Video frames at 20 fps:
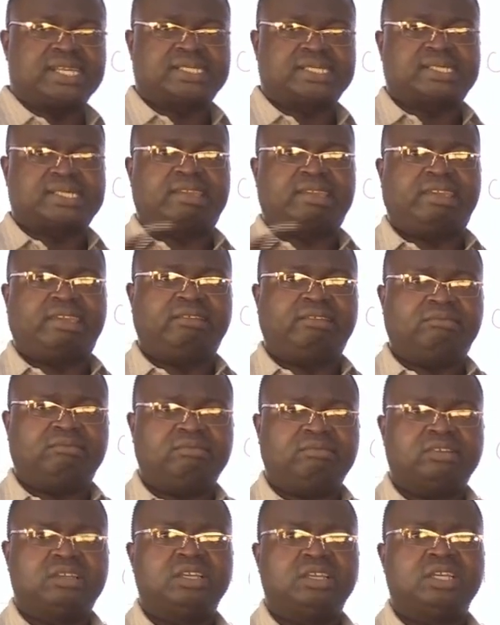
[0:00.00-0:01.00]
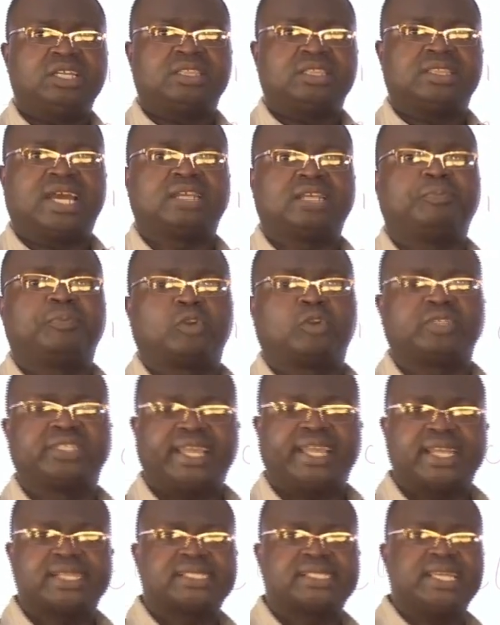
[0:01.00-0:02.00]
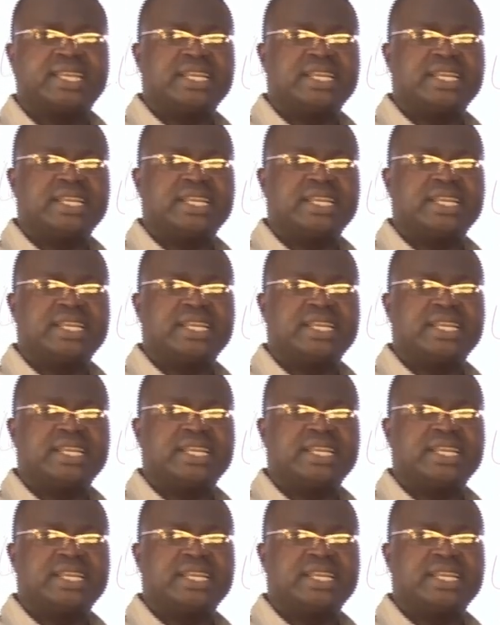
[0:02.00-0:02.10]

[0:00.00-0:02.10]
skin that protects the